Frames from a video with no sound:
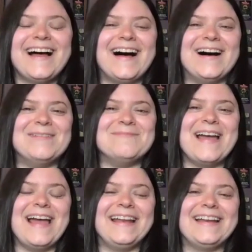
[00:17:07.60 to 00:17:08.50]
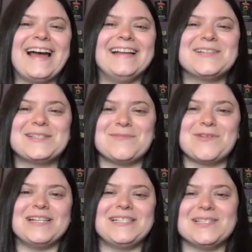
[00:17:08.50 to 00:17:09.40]
And I took some
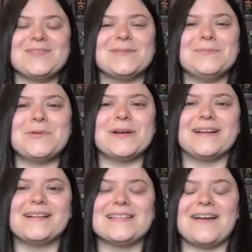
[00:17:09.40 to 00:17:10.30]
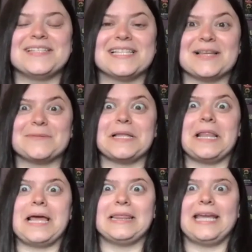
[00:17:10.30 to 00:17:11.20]
questions from Twitter because obviously there was a
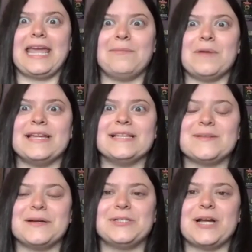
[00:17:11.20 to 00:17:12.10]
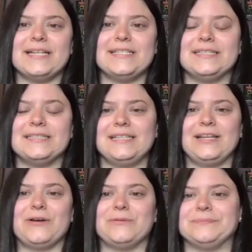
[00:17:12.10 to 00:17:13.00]
lot that came in. So I tried to,
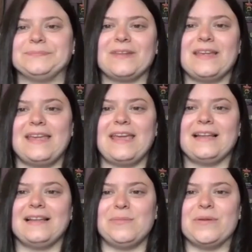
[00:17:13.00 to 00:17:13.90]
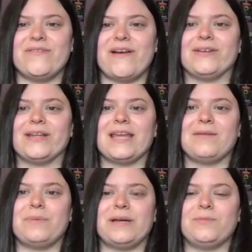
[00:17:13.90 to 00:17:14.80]
you know, get a little bit of
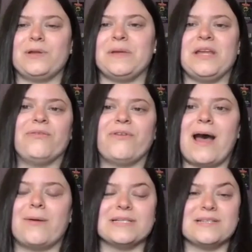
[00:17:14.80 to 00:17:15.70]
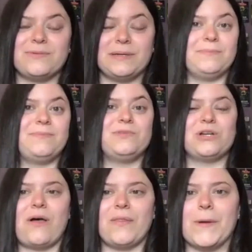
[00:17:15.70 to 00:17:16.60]
everything, but we'd be here for hours if we
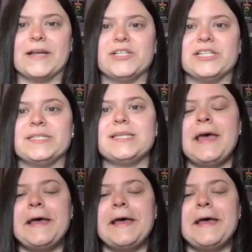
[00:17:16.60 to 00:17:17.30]
took all the questions.